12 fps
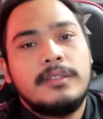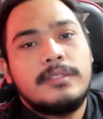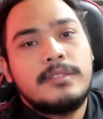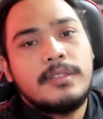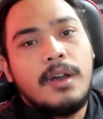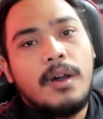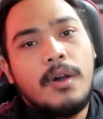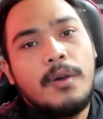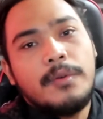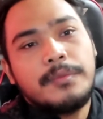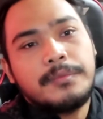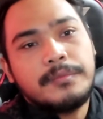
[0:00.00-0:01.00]

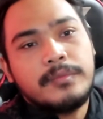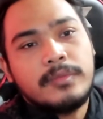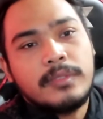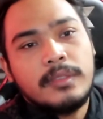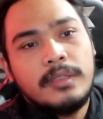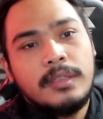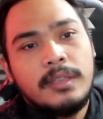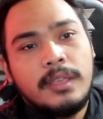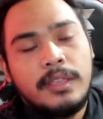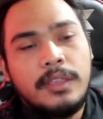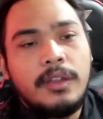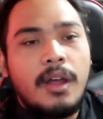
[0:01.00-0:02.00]
So
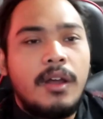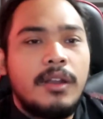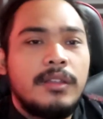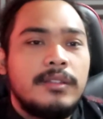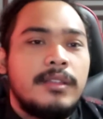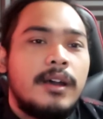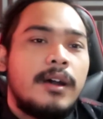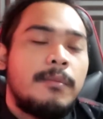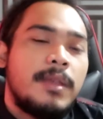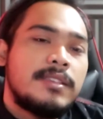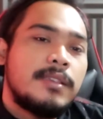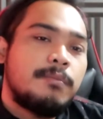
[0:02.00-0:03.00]
here are the
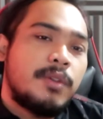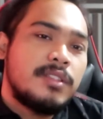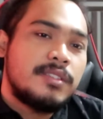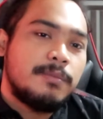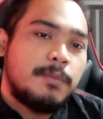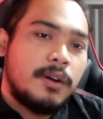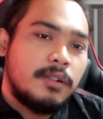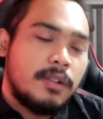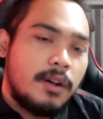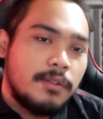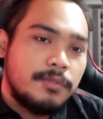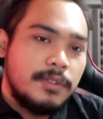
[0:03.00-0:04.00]
basic
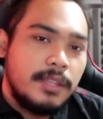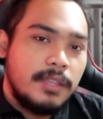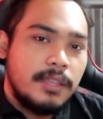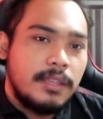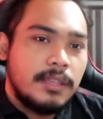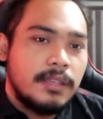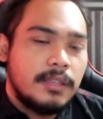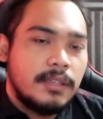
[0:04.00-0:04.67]
principle of the